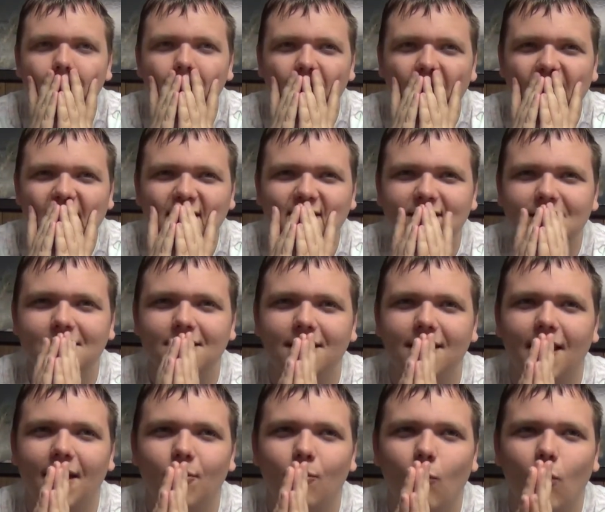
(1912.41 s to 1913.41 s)

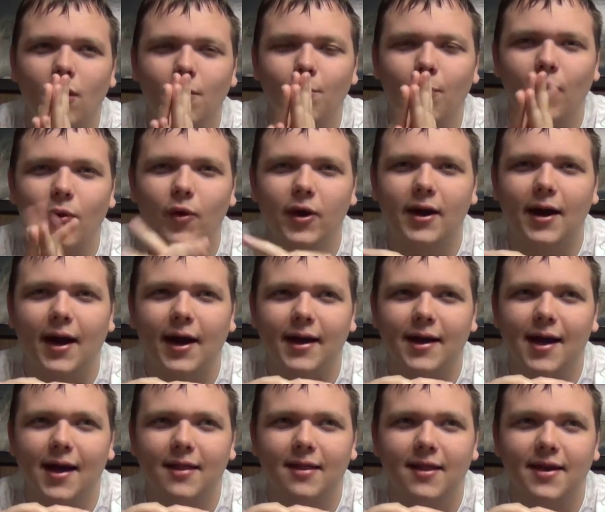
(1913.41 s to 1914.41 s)
Basically, at one point, I
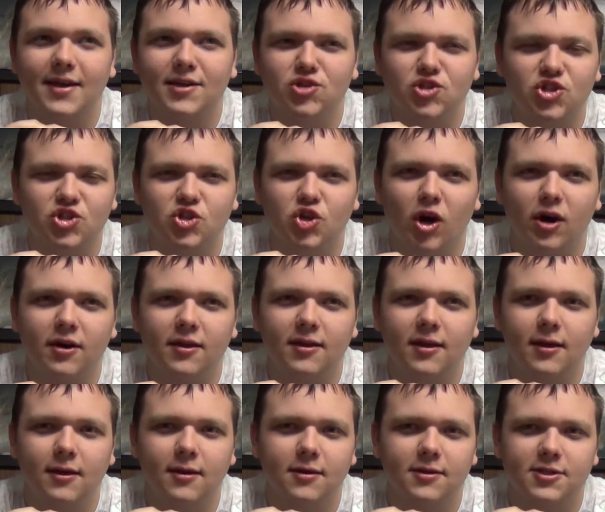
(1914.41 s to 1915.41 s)
got, like, sucked
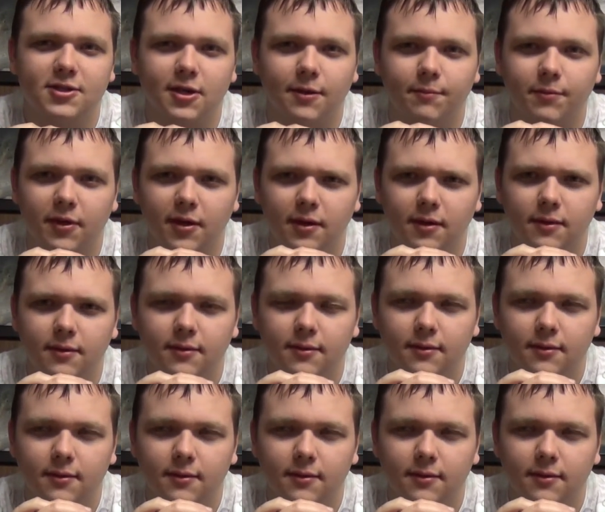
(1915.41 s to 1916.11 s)
into something.